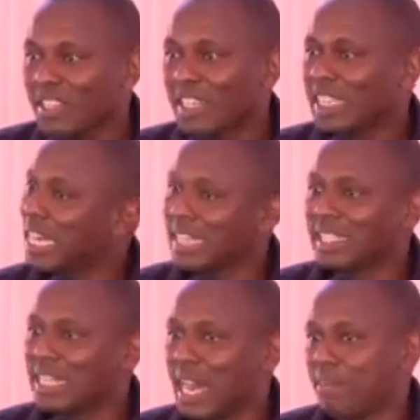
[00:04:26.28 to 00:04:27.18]
It
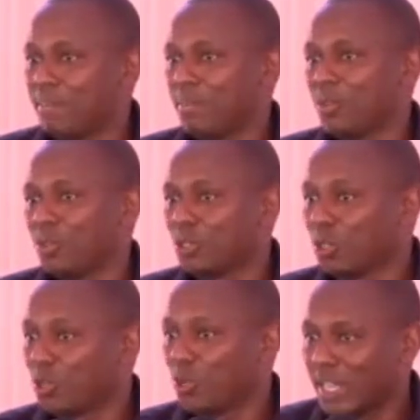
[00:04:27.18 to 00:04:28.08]
doesn't harm to
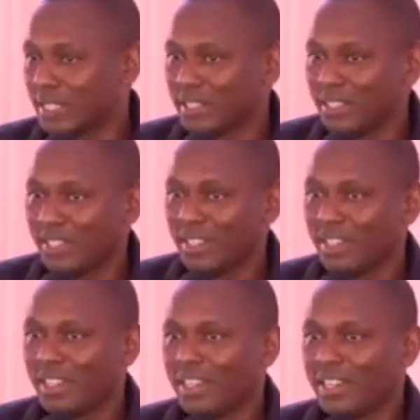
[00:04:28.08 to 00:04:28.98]
talk to us,
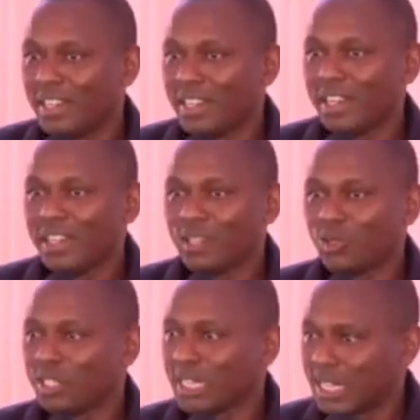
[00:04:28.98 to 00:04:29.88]

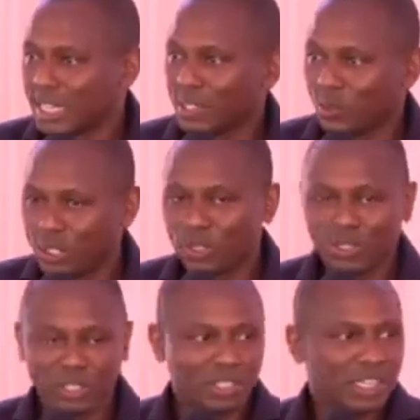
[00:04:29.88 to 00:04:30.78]
to generate
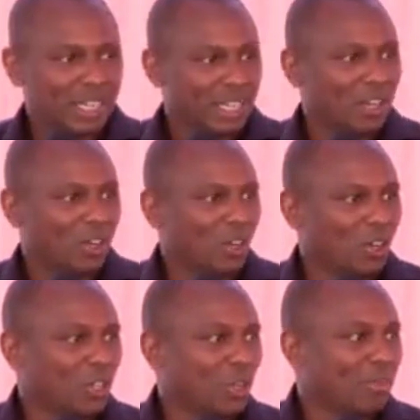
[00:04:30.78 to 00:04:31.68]
questions
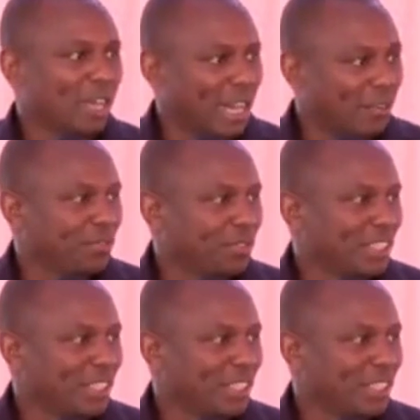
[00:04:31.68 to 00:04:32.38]
on your behalf.